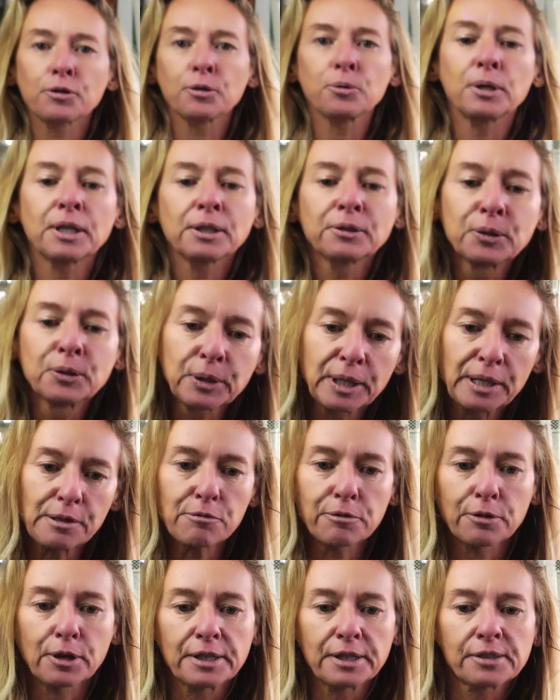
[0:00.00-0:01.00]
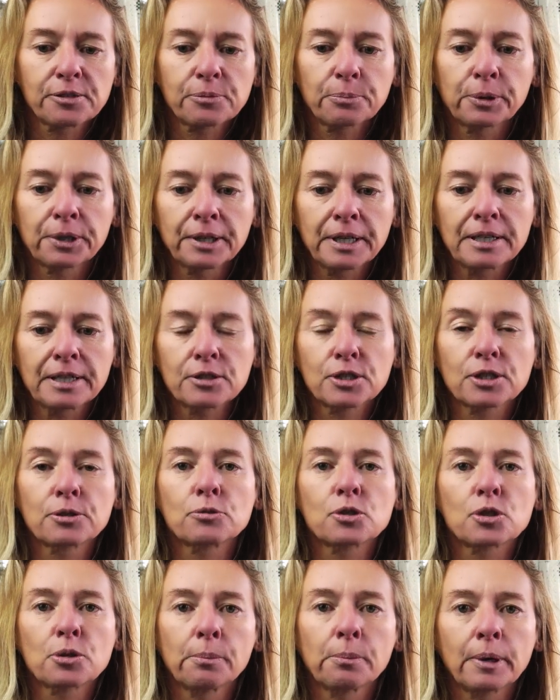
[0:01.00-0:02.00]
you are looking for
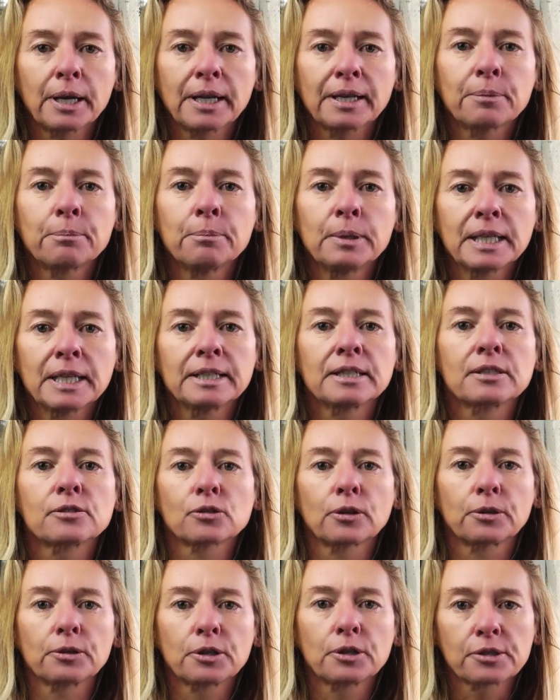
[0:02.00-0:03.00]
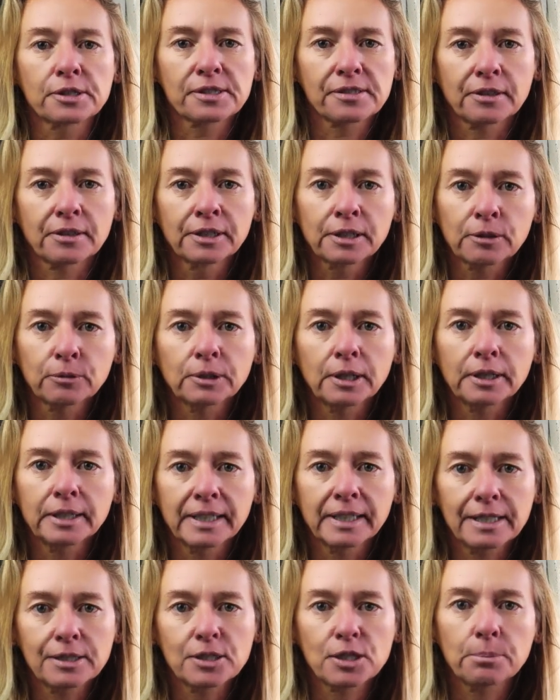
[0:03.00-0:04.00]
inspiration to make beanies on your circular
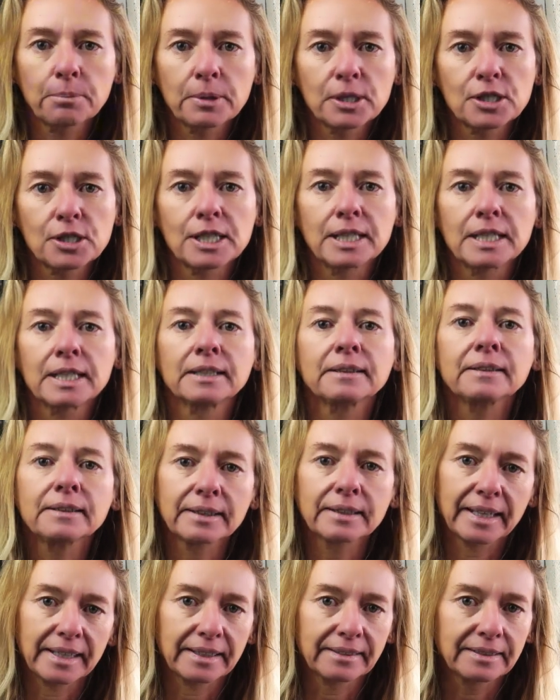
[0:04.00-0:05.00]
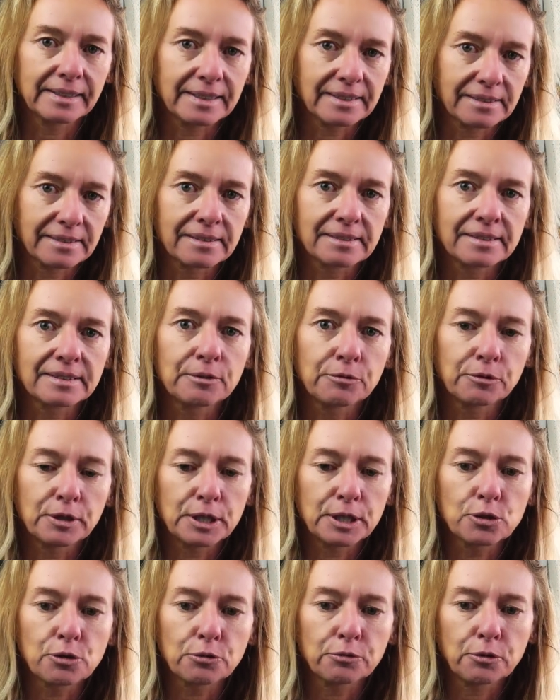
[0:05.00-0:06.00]
knitting machine, then this is the
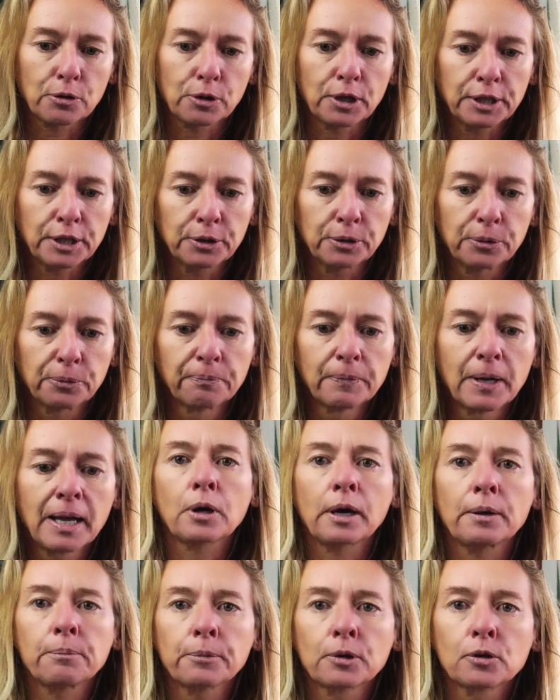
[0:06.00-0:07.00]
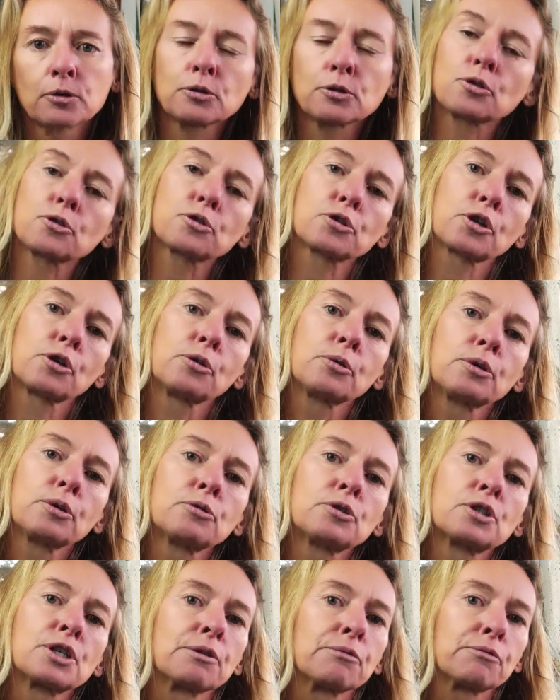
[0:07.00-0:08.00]
video for you. I'm going to show you
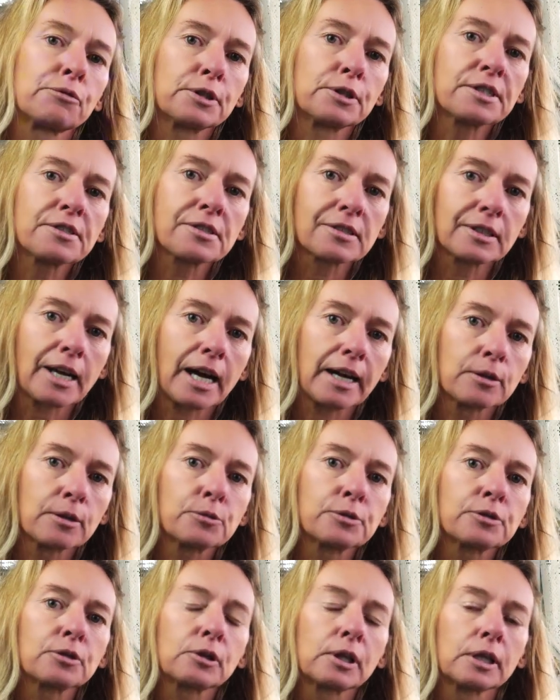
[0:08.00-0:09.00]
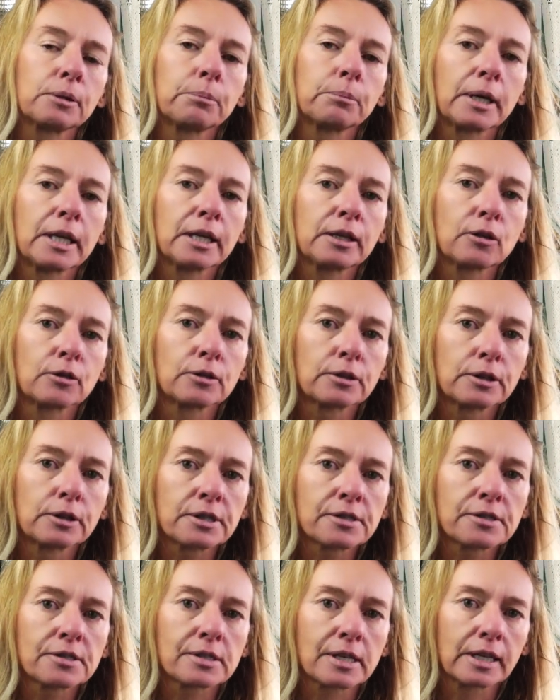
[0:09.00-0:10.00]
different styles you can make on your
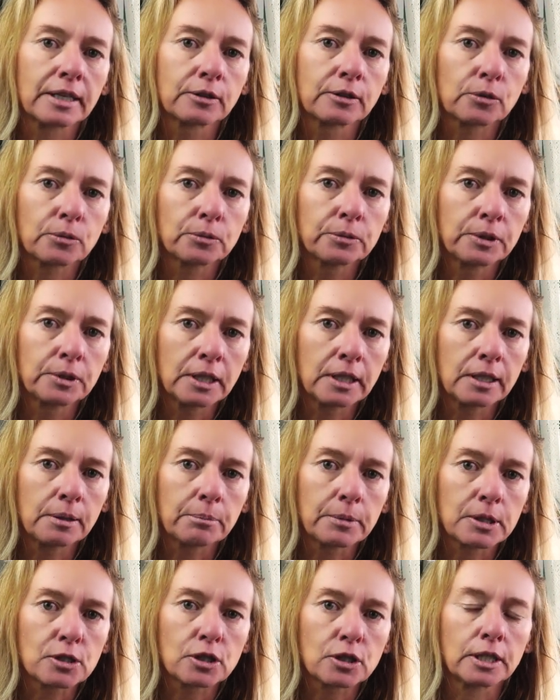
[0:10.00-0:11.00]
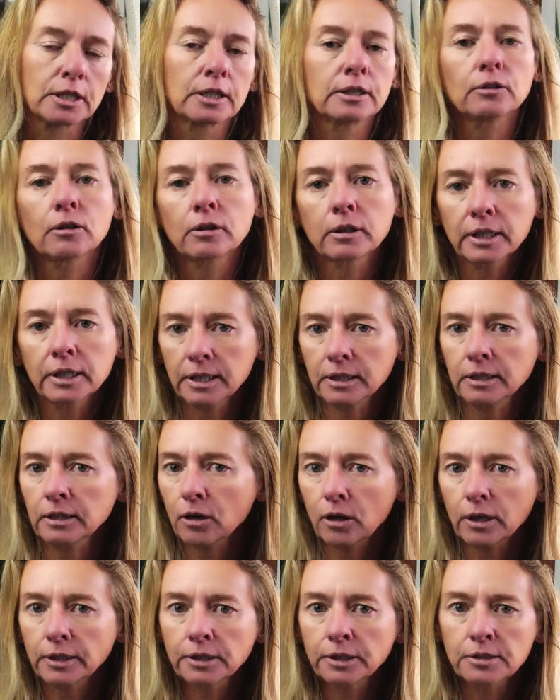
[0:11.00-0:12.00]
Sentro knitting machine or any
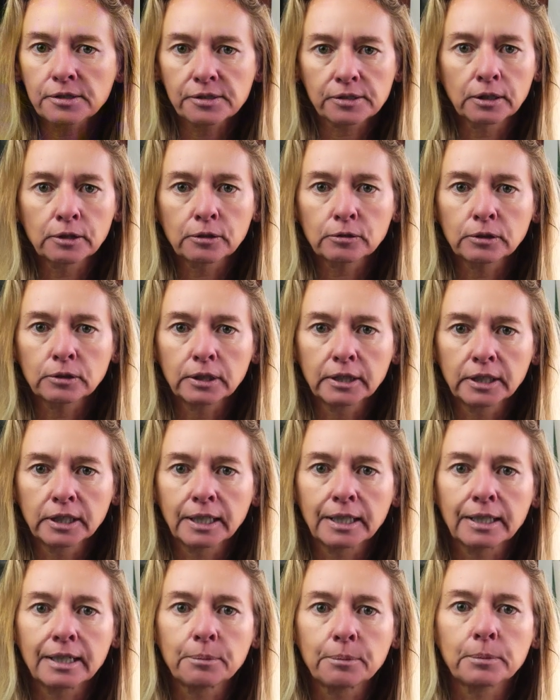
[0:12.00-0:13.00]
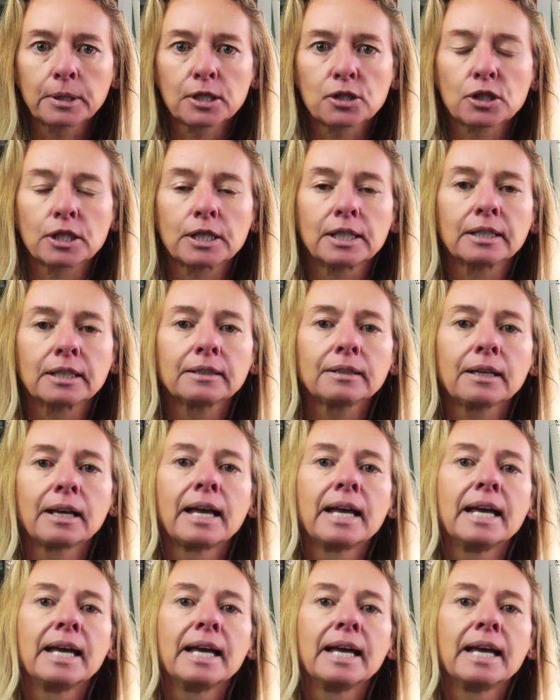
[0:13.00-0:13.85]
other circular knitting machine.